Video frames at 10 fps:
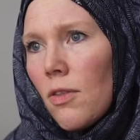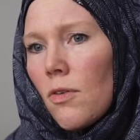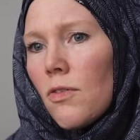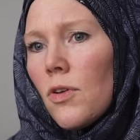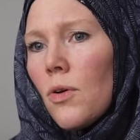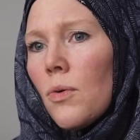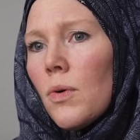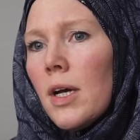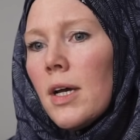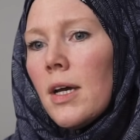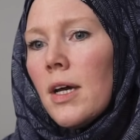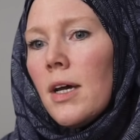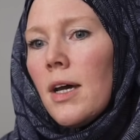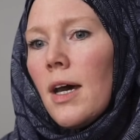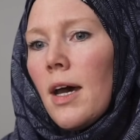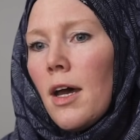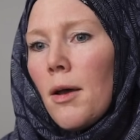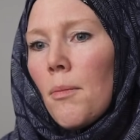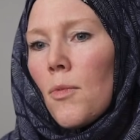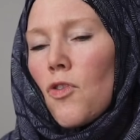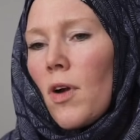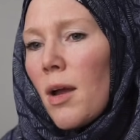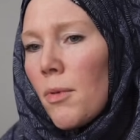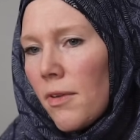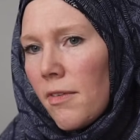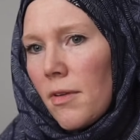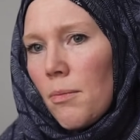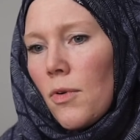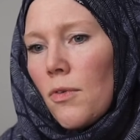There's no tribalism.